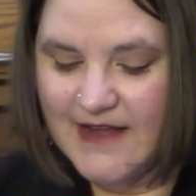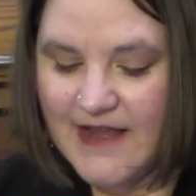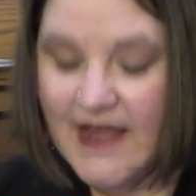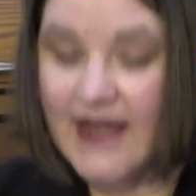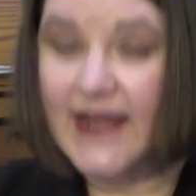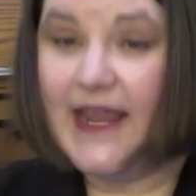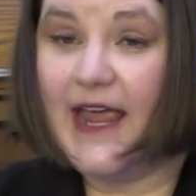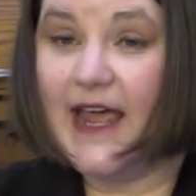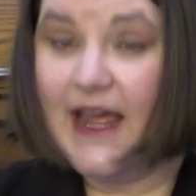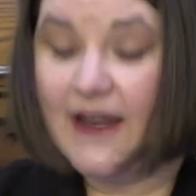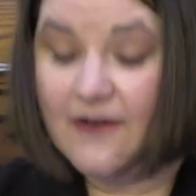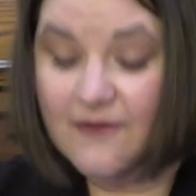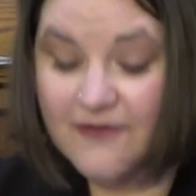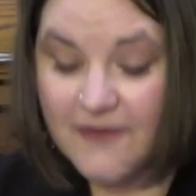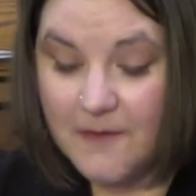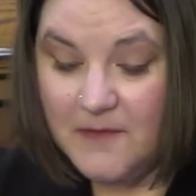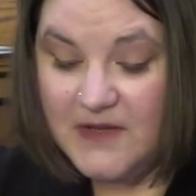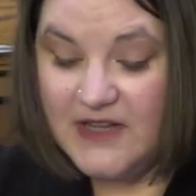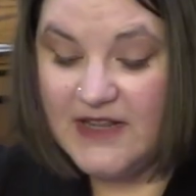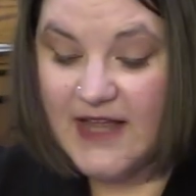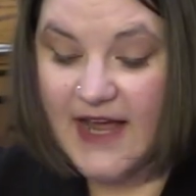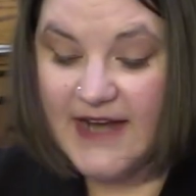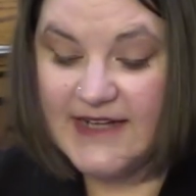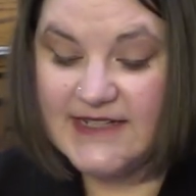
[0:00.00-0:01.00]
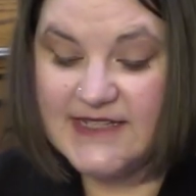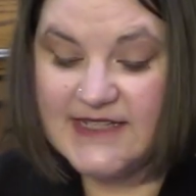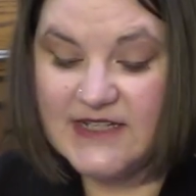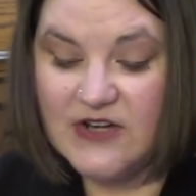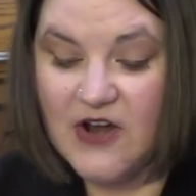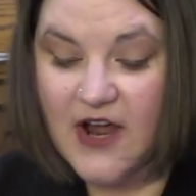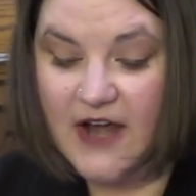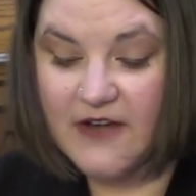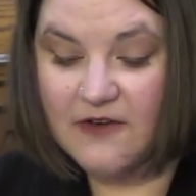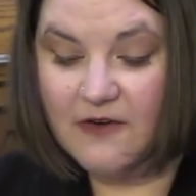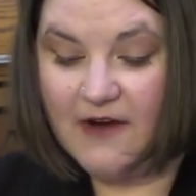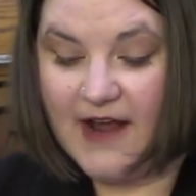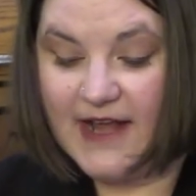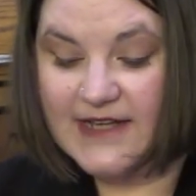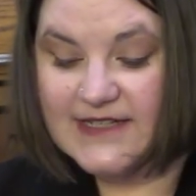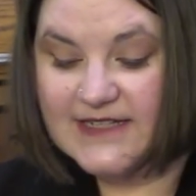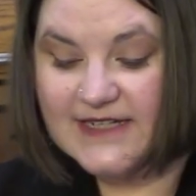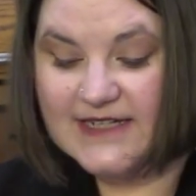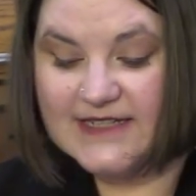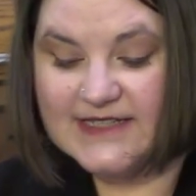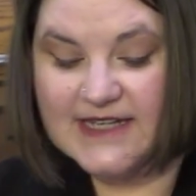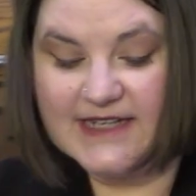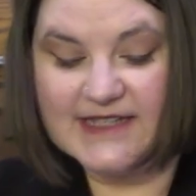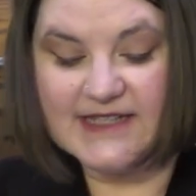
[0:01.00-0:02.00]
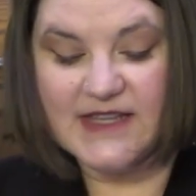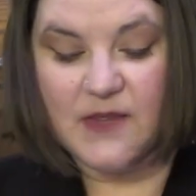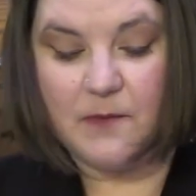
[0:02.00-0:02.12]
Again, from Klein Snodgrass, he says,